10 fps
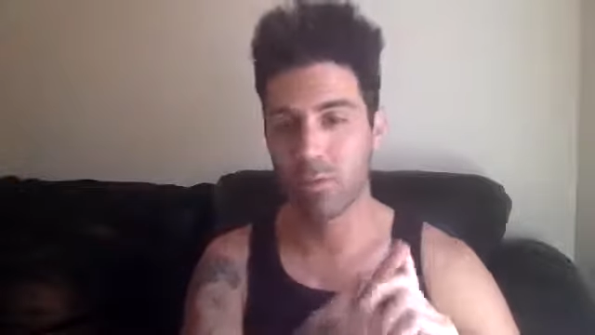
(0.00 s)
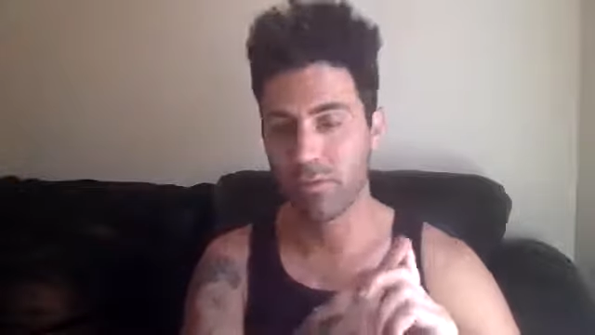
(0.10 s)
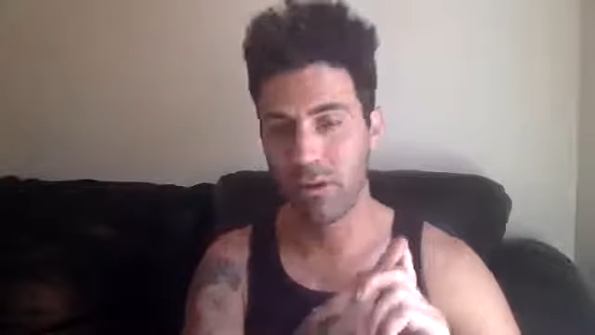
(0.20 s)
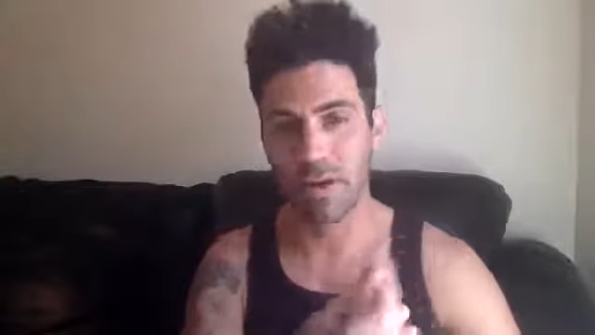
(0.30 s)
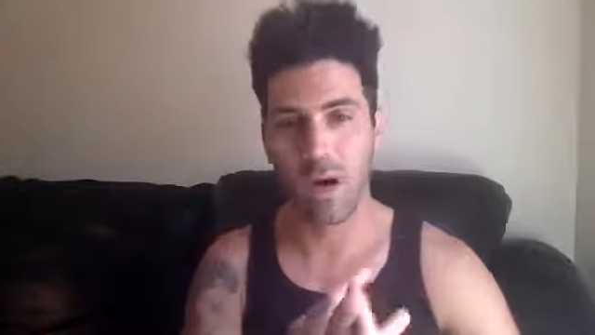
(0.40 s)

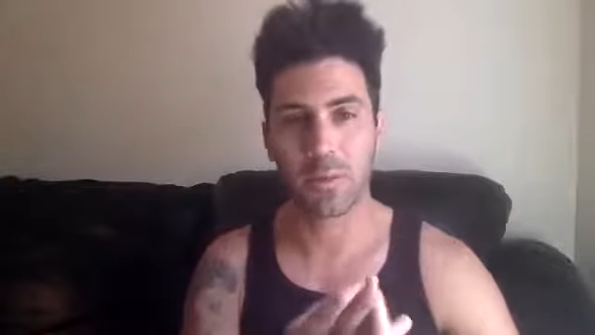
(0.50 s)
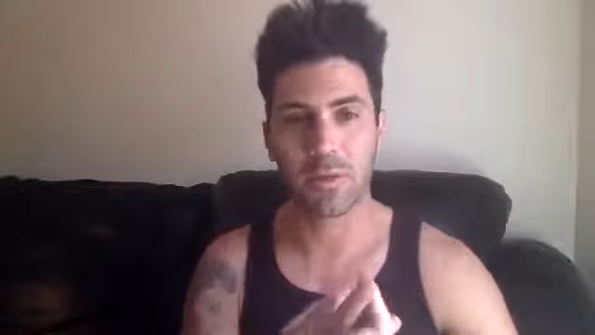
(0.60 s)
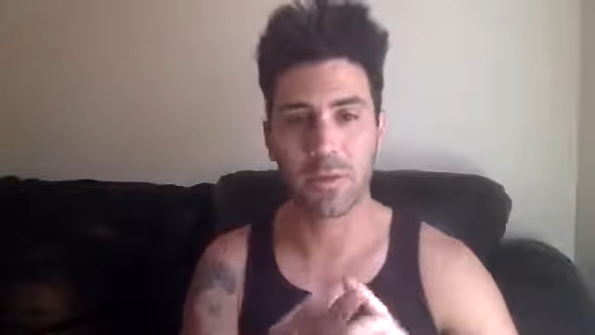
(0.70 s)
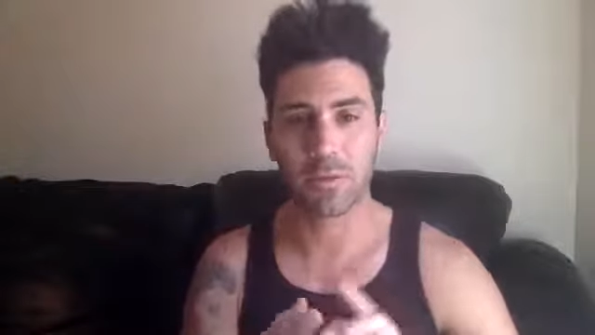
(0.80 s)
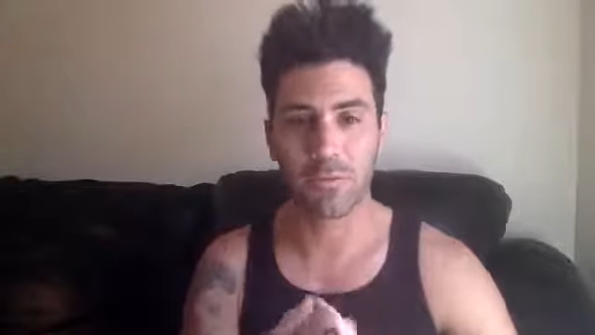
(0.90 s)
we've got an
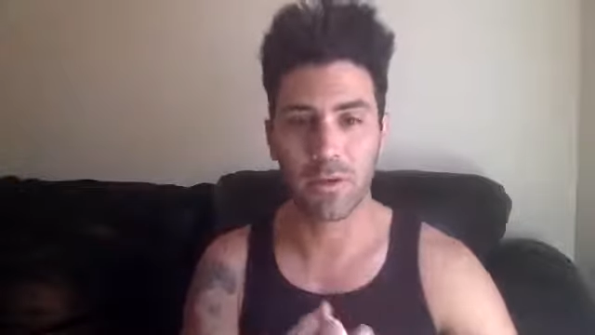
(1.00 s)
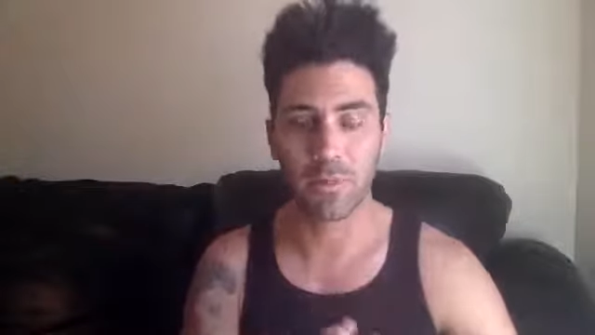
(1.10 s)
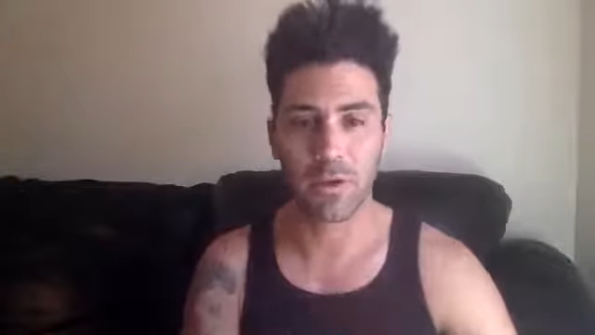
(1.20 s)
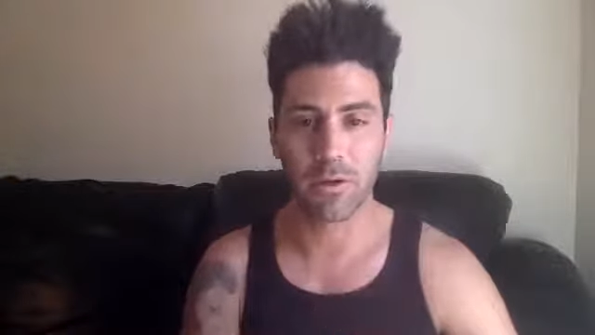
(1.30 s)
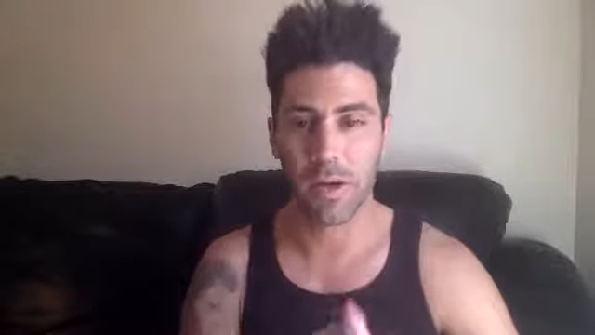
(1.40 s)
optional referral
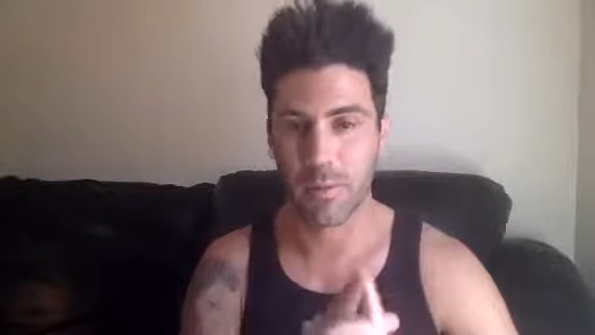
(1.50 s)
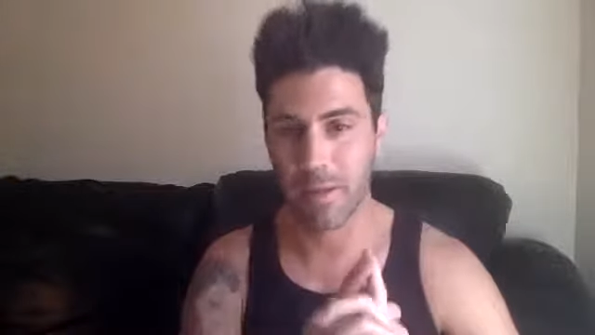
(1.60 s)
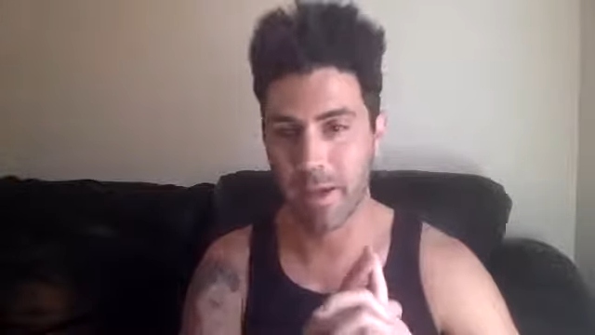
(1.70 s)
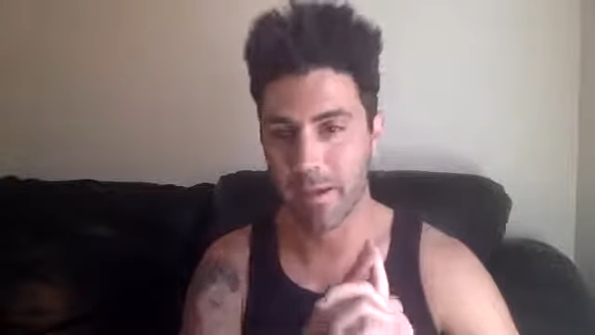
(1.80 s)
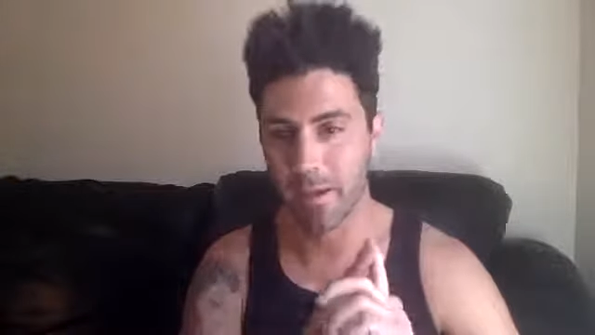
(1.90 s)
program,
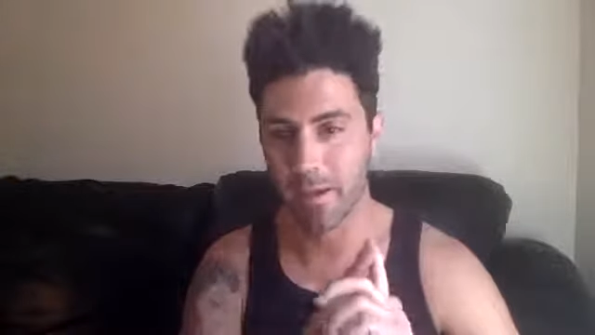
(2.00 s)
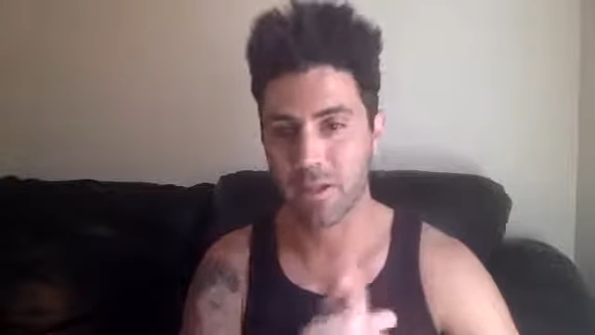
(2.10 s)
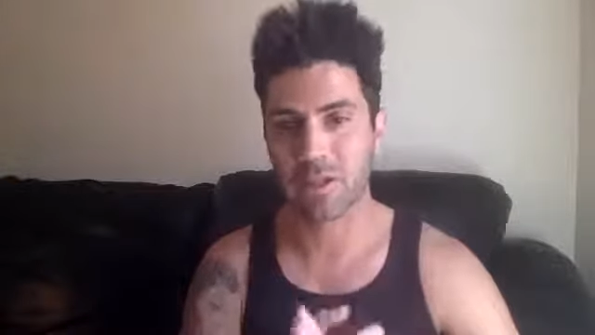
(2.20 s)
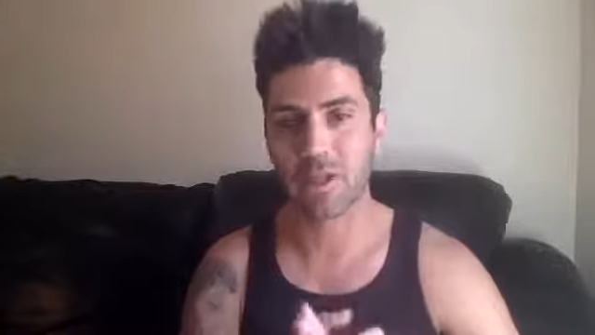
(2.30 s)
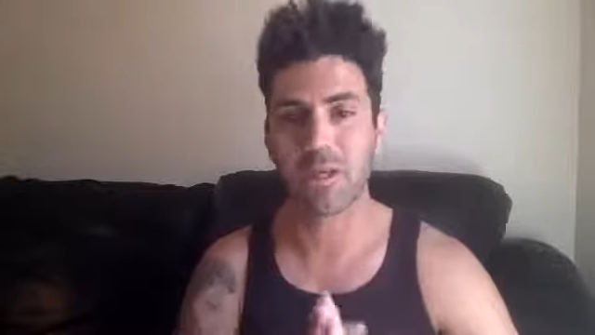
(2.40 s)
and an
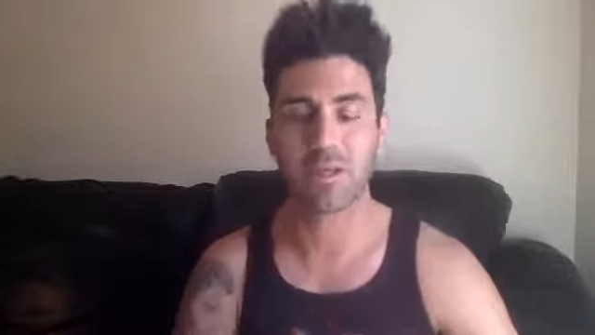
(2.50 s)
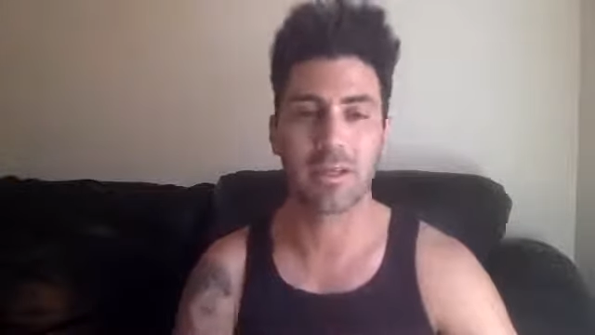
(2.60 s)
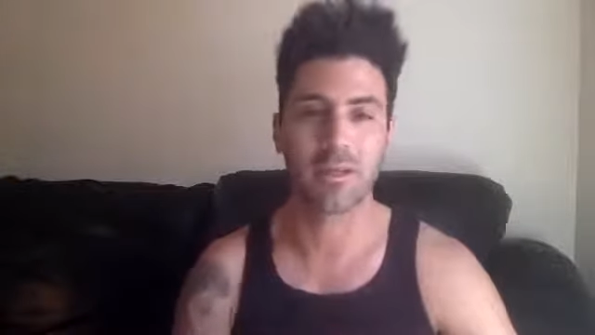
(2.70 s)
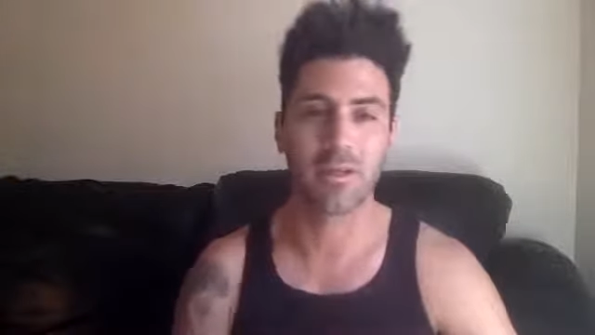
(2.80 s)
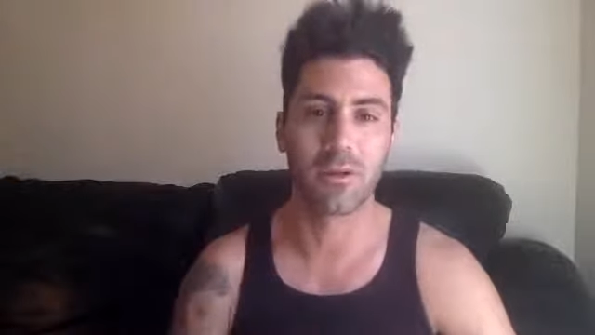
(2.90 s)
exchange
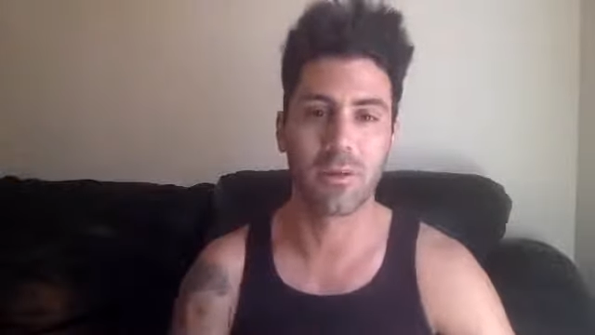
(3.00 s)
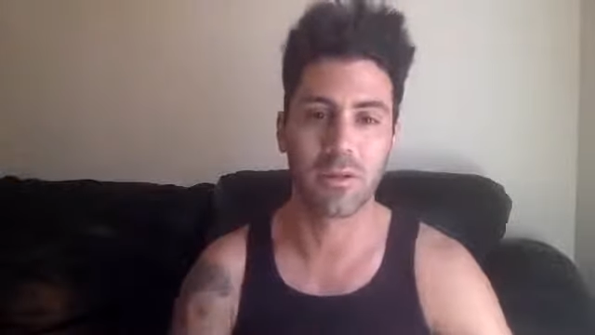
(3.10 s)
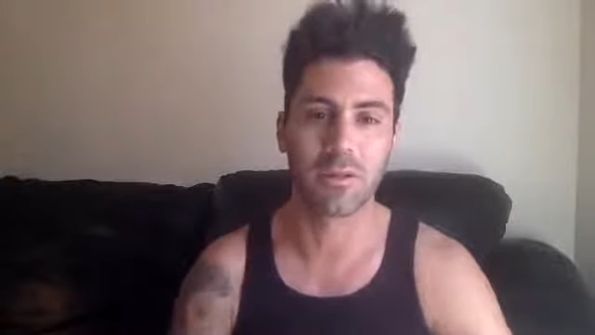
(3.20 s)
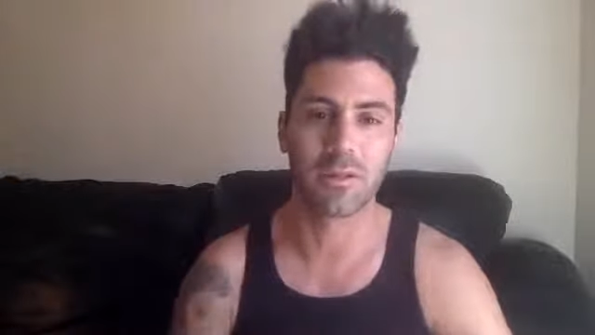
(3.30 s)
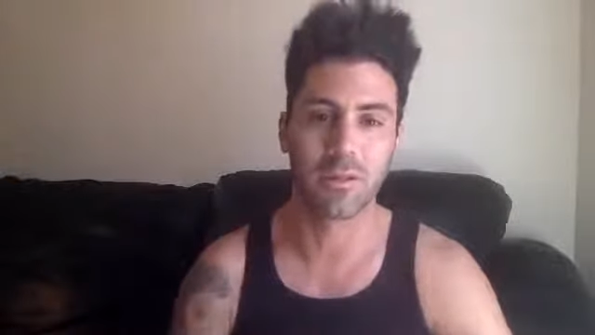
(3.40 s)
that's in the
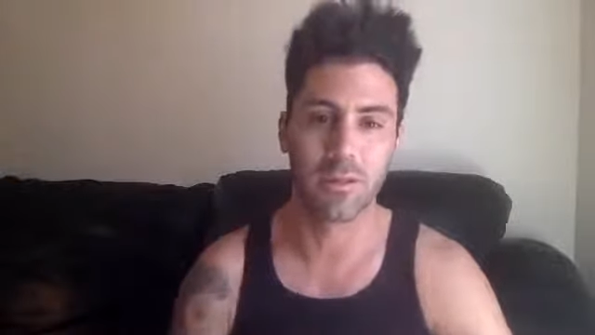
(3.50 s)
works.